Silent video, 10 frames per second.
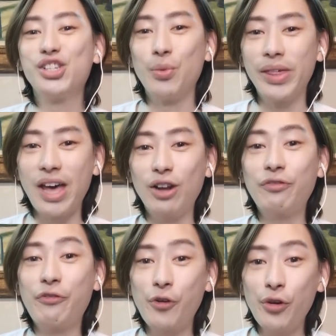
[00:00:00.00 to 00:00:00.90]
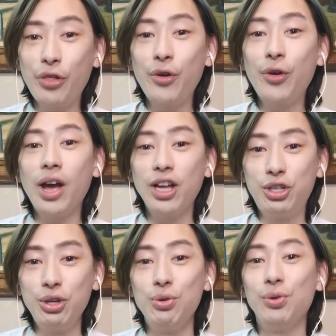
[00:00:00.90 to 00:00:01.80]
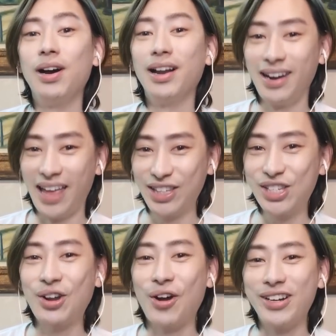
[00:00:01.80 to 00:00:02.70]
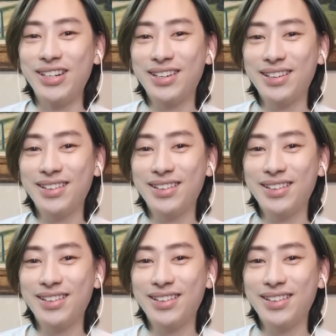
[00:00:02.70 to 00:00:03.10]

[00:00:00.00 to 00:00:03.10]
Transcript: So without further ado, let's start.